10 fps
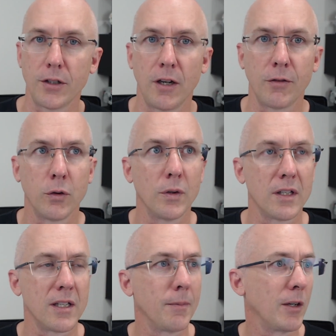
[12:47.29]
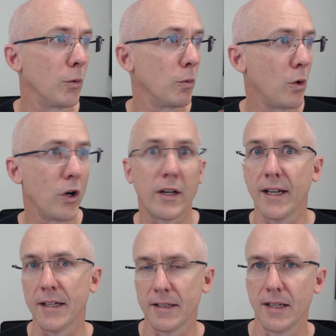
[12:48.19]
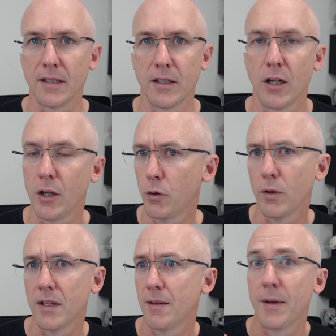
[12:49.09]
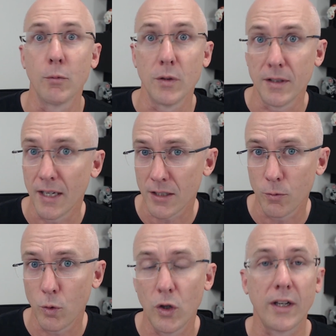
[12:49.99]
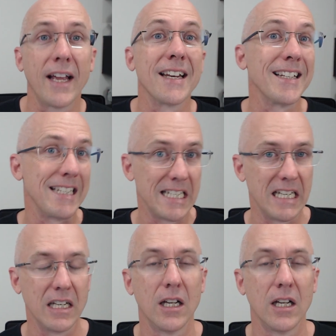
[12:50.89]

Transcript: I've thought that something would work and it doesn't. I thought that something doesn't work and it did.